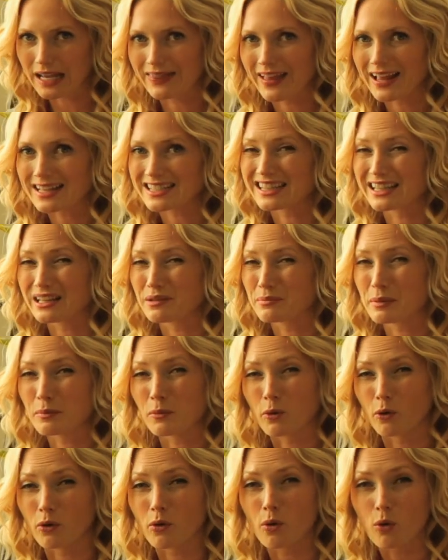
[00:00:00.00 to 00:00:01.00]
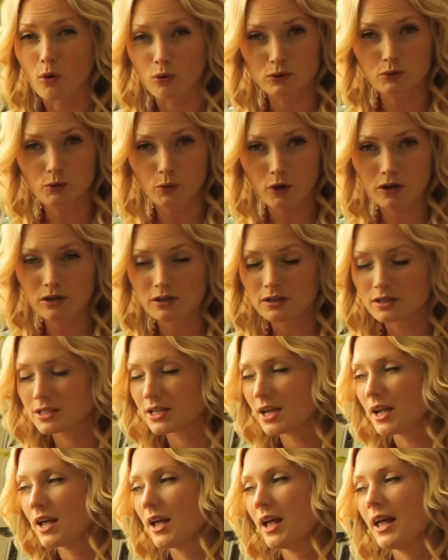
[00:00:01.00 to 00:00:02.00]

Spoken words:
and that's a little bit more old world.